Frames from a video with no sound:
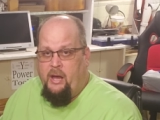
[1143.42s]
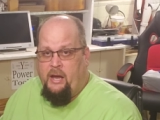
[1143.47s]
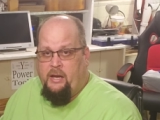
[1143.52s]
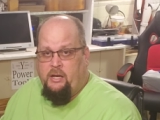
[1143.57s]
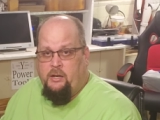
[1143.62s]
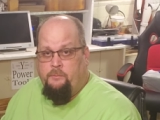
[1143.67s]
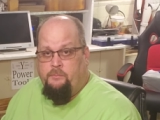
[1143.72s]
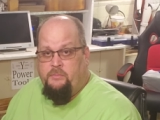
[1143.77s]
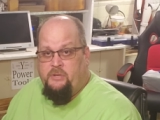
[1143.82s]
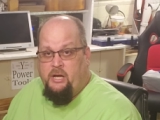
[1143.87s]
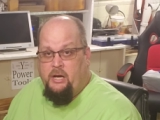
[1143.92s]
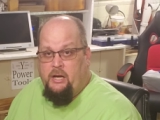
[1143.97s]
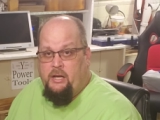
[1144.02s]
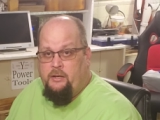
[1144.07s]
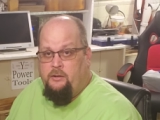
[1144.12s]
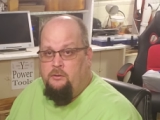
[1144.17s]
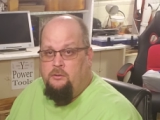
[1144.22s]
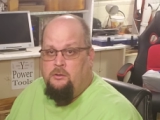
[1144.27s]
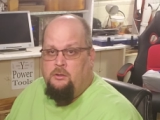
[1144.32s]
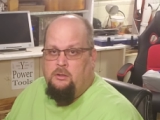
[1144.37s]
backup
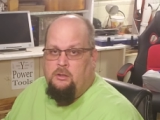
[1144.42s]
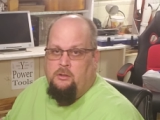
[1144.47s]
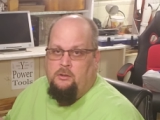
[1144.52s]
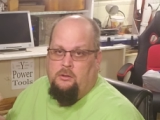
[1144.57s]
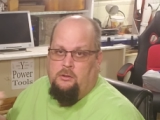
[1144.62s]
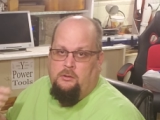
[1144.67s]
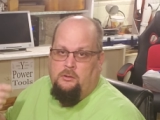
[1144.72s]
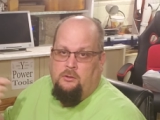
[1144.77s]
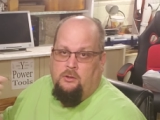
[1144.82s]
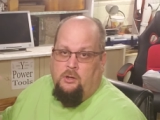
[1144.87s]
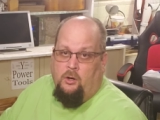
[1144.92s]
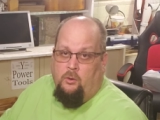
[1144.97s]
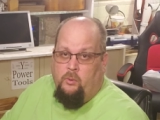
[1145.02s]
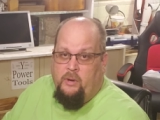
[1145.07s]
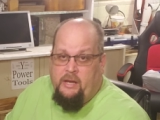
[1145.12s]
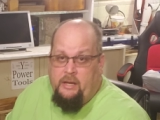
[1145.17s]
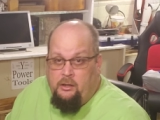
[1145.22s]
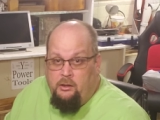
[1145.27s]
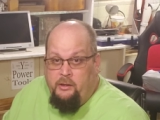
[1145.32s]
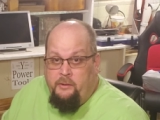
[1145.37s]
done, a
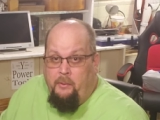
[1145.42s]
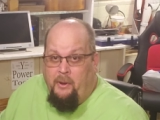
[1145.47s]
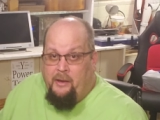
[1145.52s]
weekly